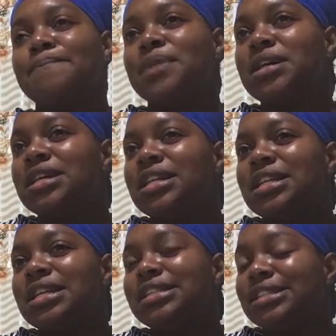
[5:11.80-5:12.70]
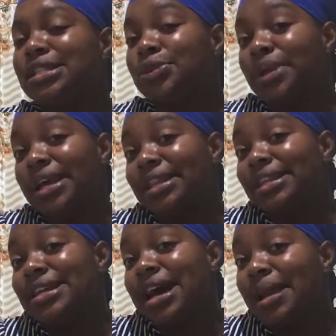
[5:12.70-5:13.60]
But let's look at the
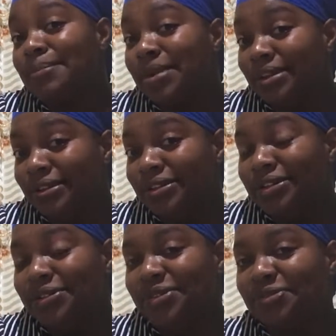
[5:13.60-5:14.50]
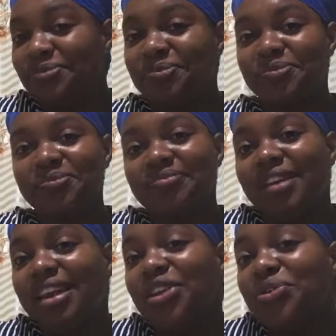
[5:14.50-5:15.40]
diamond.
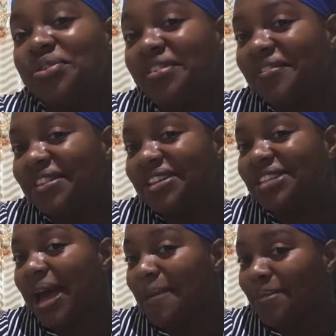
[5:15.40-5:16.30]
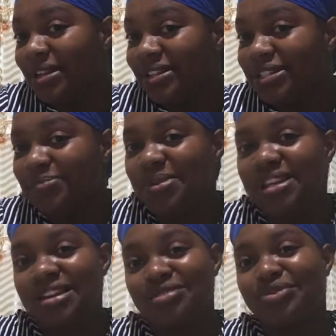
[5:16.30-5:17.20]
In order for the diamond to
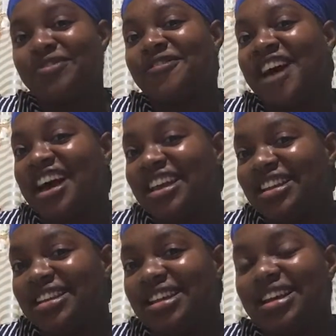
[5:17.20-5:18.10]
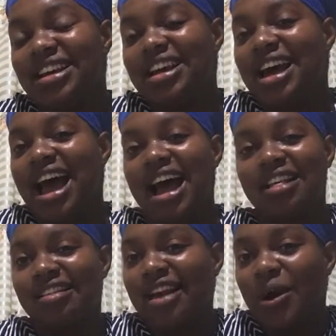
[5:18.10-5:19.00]
be as refined as
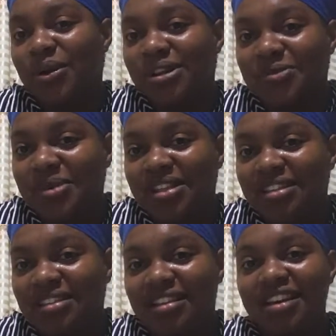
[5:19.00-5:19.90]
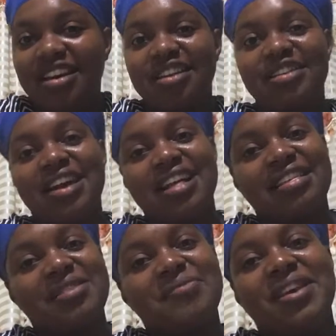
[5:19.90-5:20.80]
the outcome is, there has
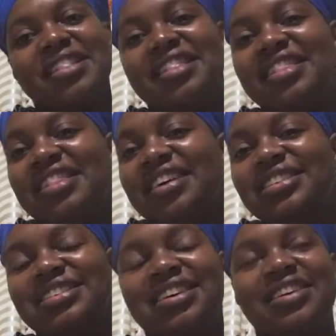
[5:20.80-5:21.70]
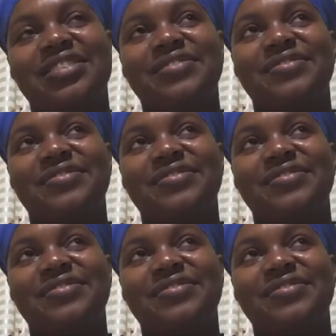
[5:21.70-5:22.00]
to be a lot of